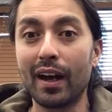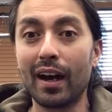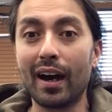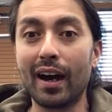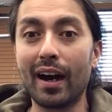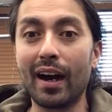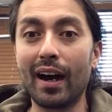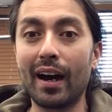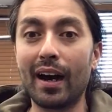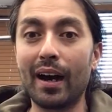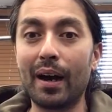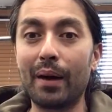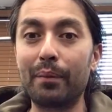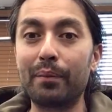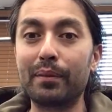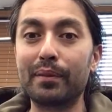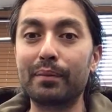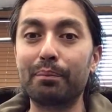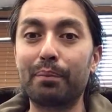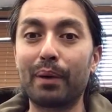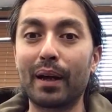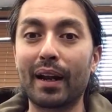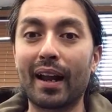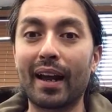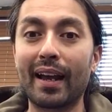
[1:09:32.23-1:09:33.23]
Um,
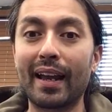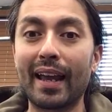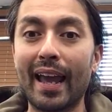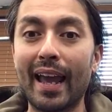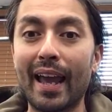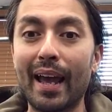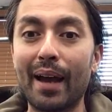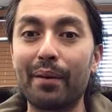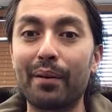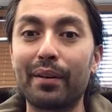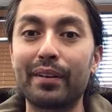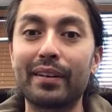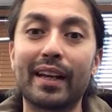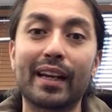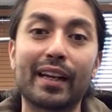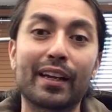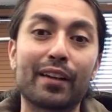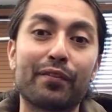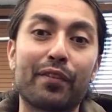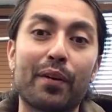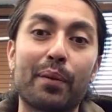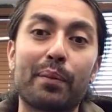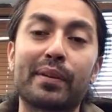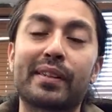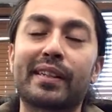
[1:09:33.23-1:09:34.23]
but I am a naked
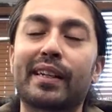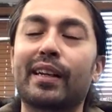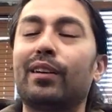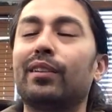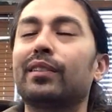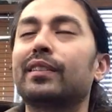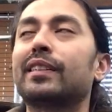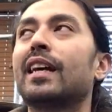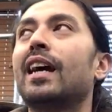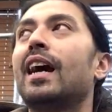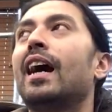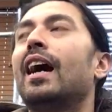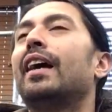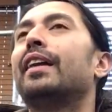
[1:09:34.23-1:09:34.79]
and famous kilt.